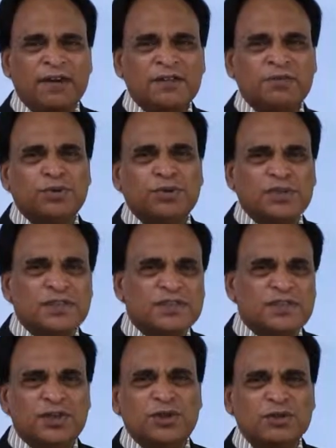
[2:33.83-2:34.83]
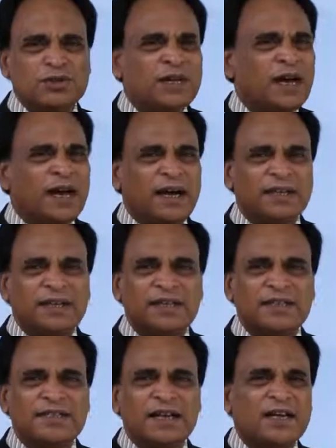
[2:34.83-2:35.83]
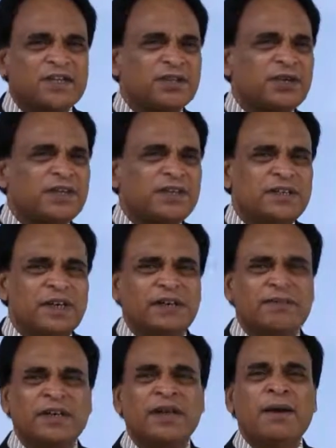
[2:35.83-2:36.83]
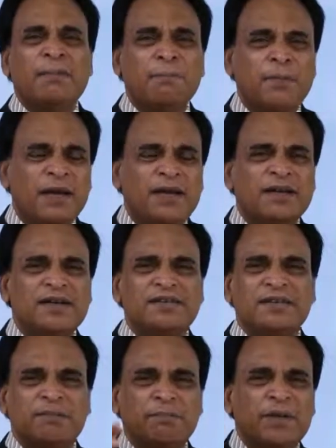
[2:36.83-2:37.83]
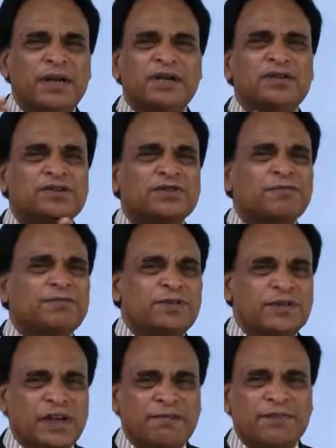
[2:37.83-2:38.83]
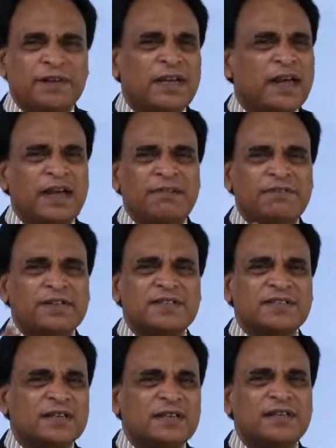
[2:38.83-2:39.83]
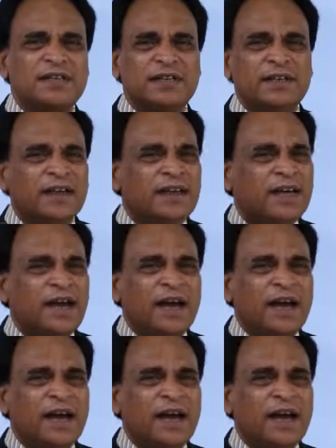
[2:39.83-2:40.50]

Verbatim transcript: Facebook is huge and it is actually driving millions and billions of traffic every single day